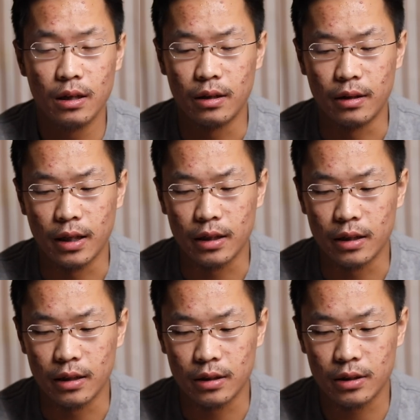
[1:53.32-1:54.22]

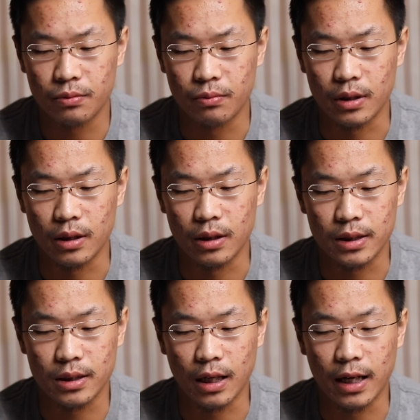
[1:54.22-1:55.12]
nuttiness with a
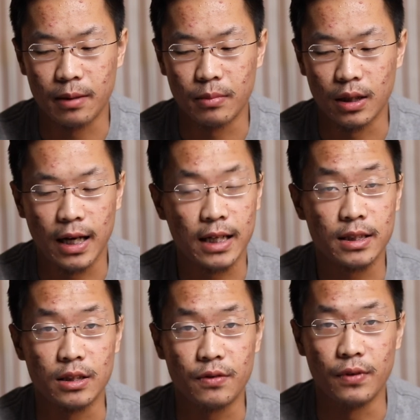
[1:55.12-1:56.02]
slight
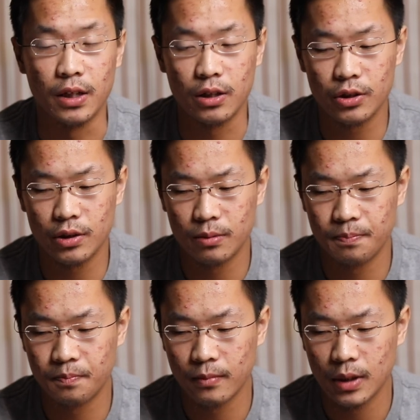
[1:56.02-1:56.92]
molasses finish.
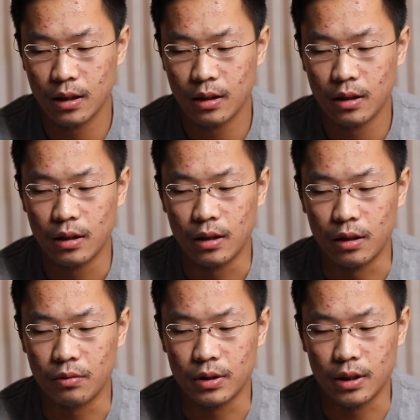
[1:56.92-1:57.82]

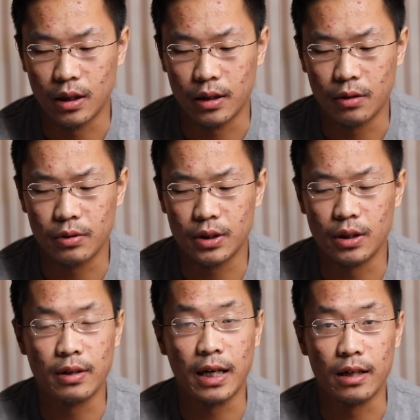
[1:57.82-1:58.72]
There was
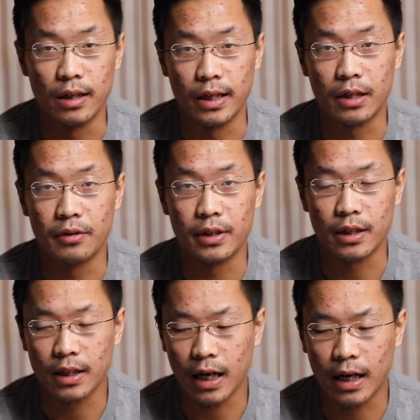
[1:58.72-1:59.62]
still that lingering
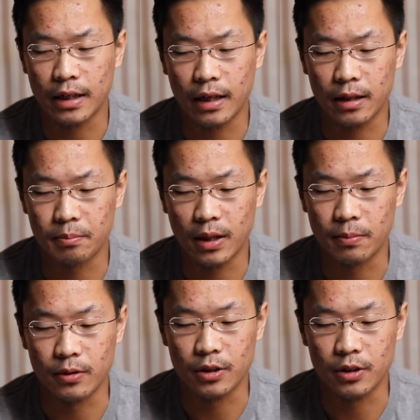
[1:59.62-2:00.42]
cayenne pepper